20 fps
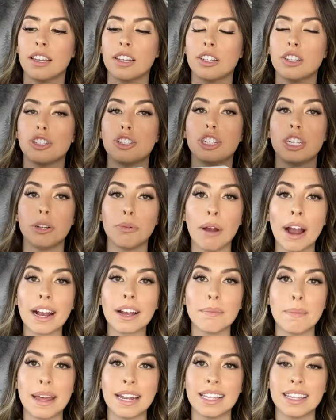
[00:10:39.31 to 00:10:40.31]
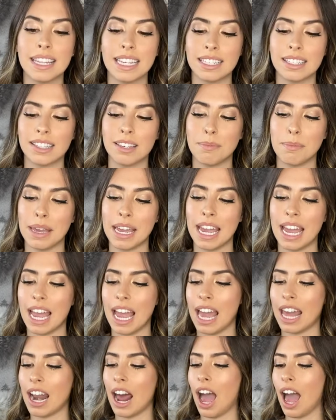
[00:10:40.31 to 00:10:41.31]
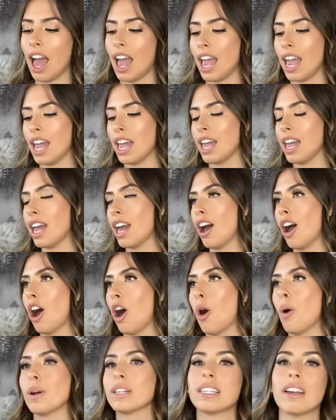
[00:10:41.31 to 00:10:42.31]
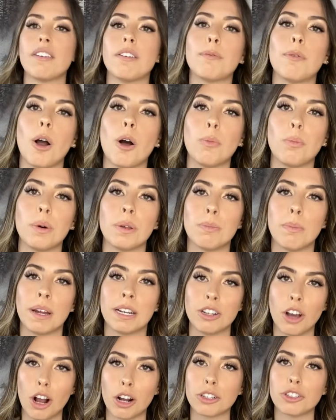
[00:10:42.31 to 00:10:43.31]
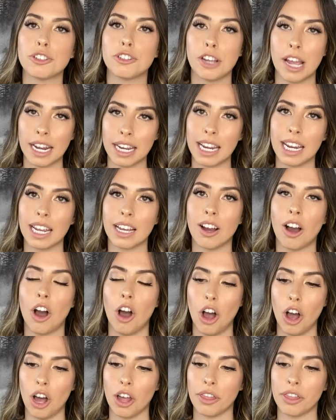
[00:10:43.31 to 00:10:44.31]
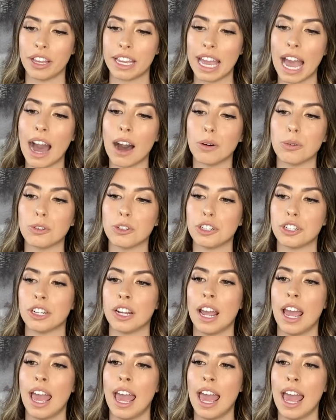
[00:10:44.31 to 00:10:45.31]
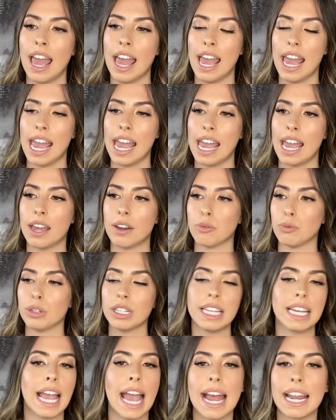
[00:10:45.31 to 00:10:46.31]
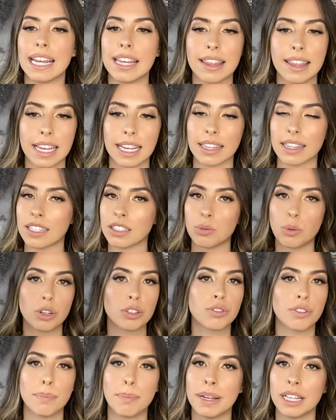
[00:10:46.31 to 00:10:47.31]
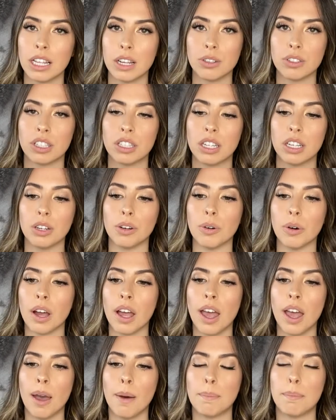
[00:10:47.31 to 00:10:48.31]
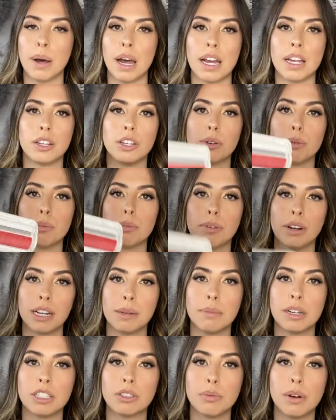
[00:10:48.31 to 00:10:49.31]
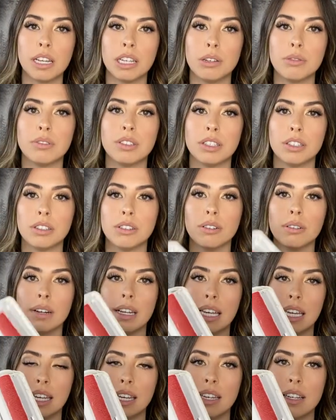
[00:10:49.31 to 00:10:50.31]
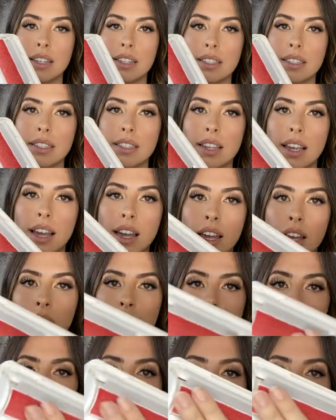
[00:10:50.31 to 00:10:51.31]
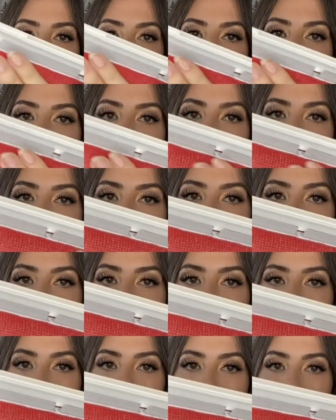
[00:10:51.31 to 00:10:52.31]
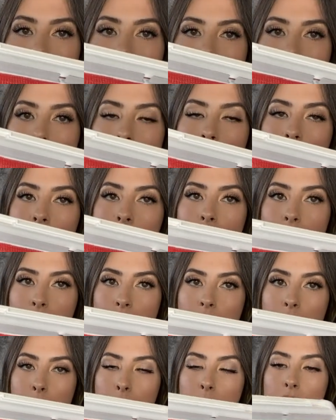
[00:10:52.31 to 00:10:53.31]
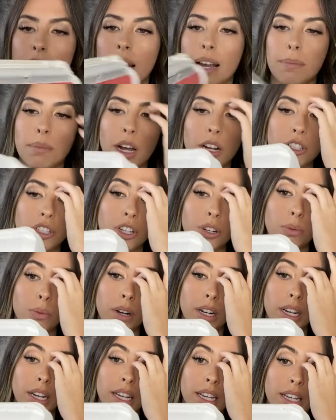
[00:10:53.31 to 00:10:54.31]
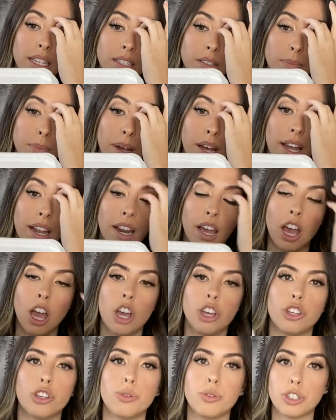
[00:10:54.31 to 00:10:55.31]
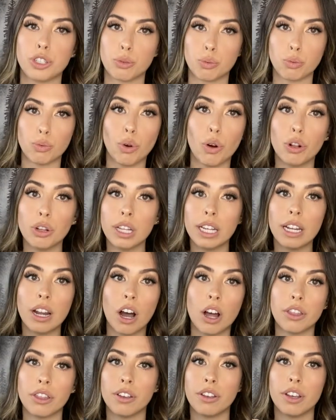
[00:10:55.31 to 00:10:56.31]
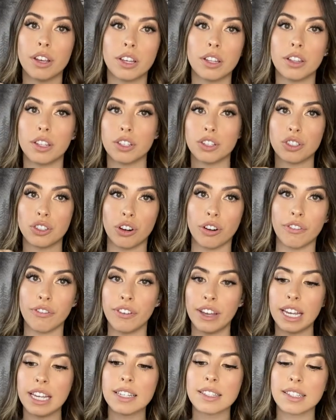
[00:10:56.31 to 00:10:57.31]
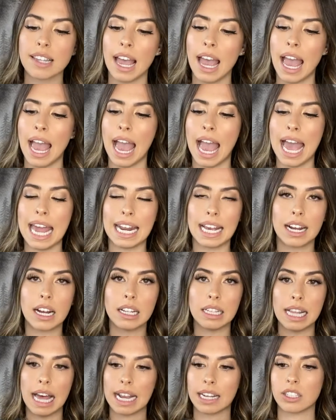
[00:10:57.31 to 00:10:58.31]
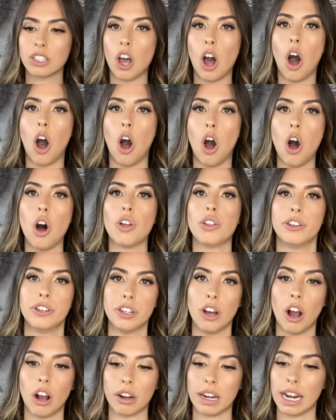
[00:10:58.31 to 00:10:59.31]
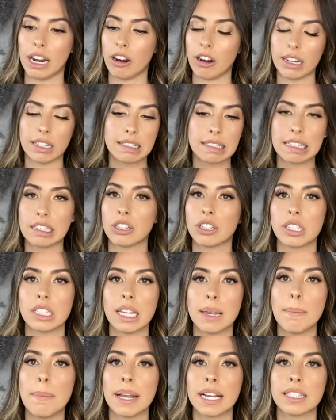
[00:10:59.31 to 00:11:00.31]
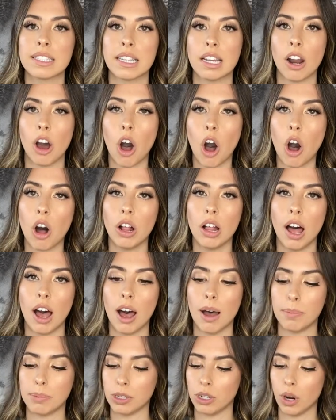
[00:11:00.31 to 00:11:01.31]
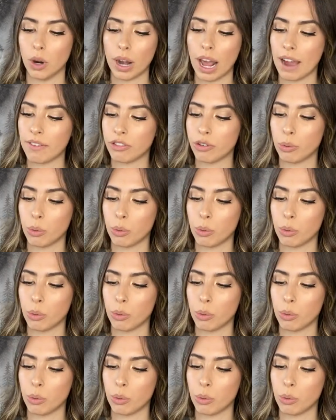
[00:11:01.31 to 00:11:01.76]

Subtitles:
she recommended this to me, and I always have a problem with my dog shedding on the couch and really anything. This works for pillows too, but pretty much what you do is there's this like felt side or something. I'm not sure what it is, but you just roll it on the surface and it collects all the dog hair. It seriously picks it all up. You don't have to